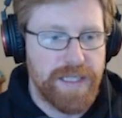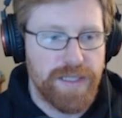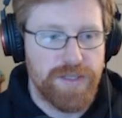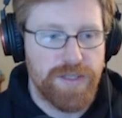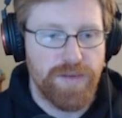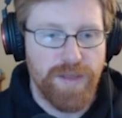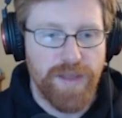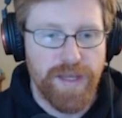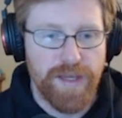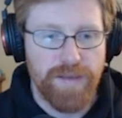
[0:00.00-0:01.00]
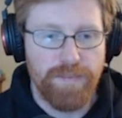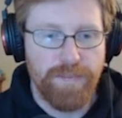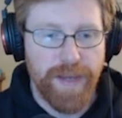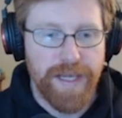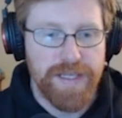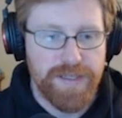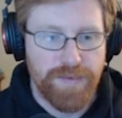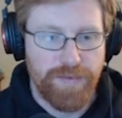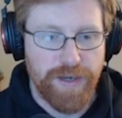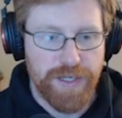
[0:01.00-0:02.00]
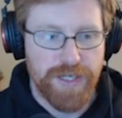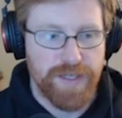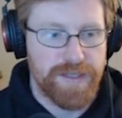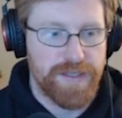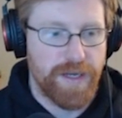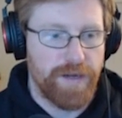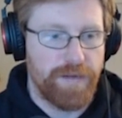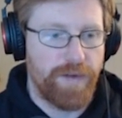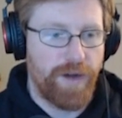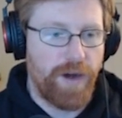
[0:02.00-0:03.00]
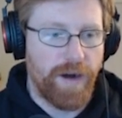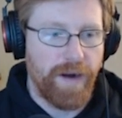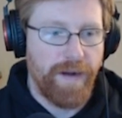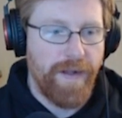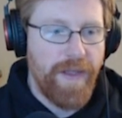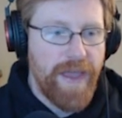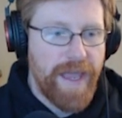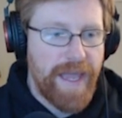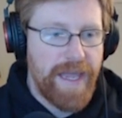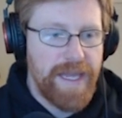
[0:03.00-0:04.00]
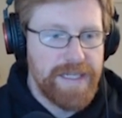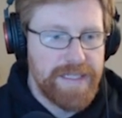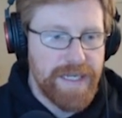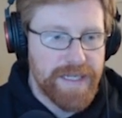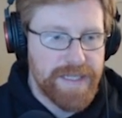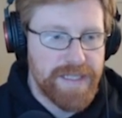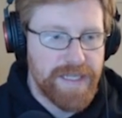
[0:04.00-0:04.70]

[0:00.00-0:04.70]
into the base functions of R. A dist